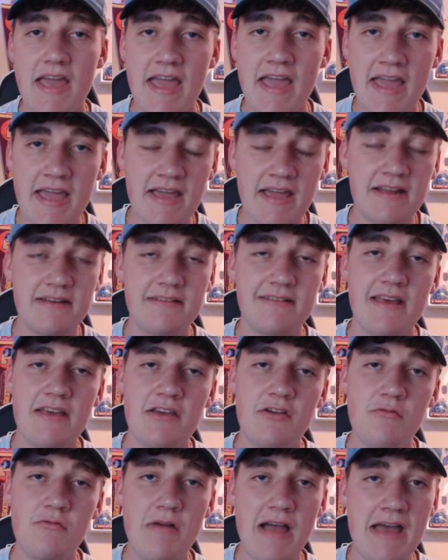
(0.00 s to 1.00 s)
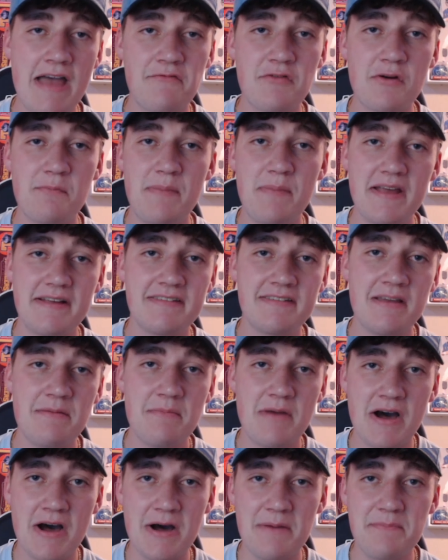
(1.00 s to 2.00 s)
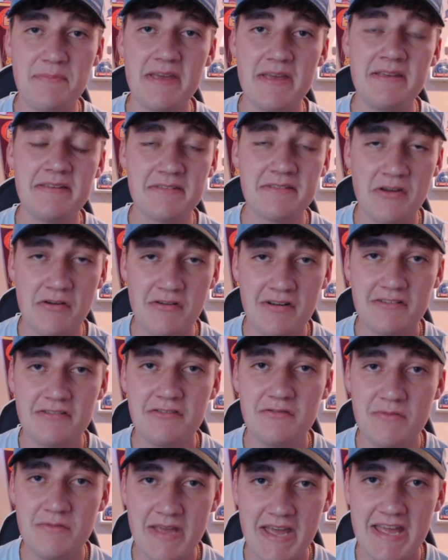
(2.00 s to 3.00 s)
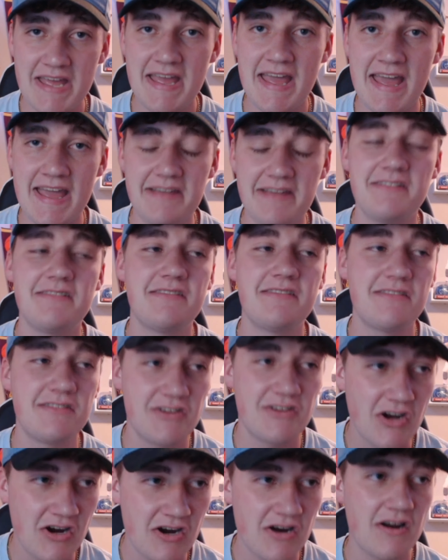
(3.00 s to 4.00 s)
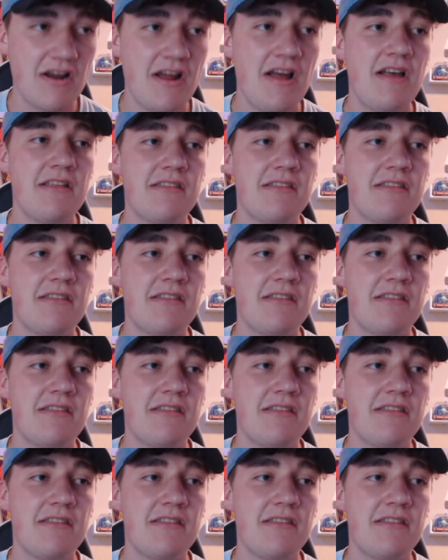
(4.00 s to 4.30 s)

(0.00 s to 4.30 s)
and whoever picks him up is going to get a star.